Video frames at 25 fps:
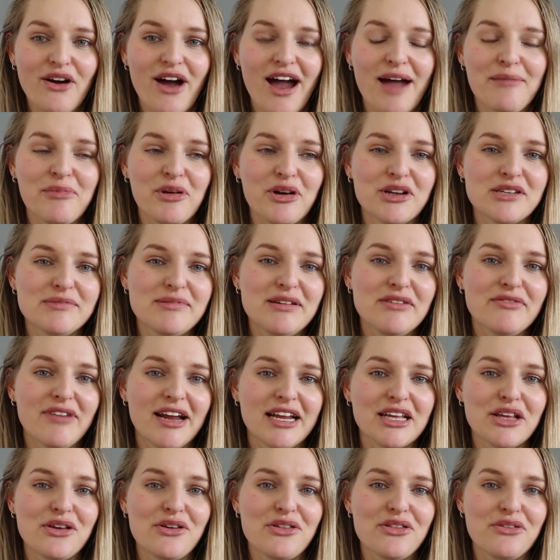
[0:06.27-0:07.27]
I'm going to be
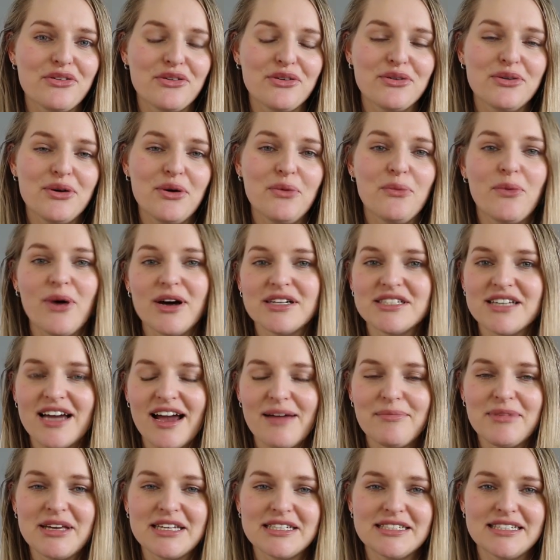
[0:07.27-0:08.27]
running you through what
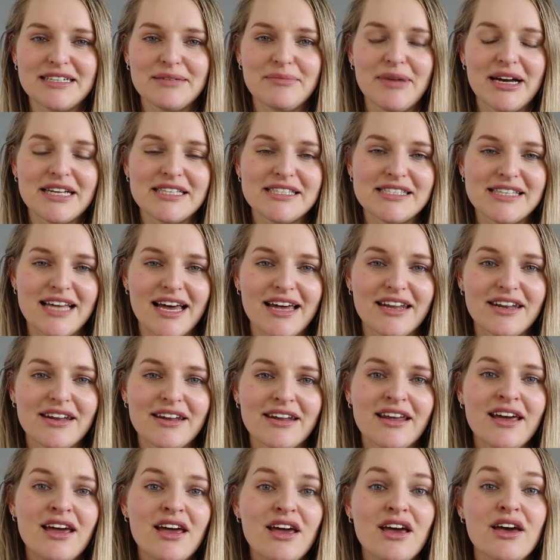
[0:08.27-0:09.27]
I'm getting my
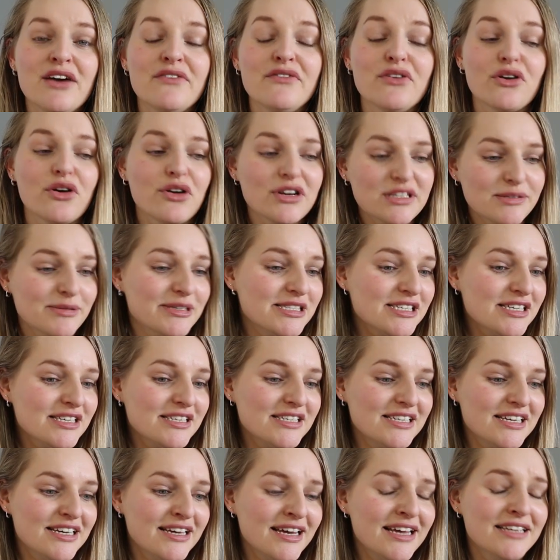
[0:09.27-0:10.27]
son for Christmas
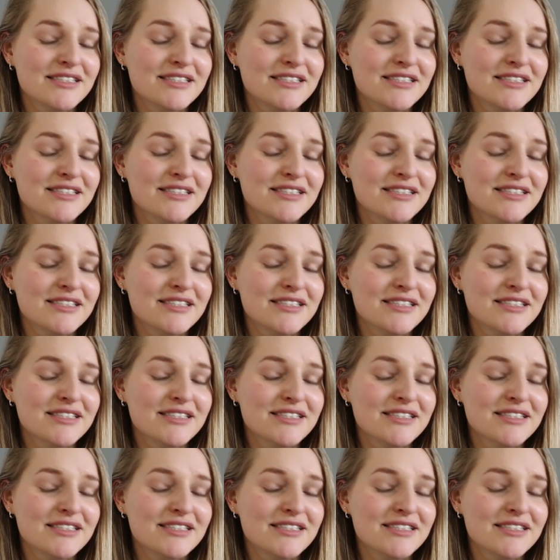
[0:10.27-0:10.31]
this year.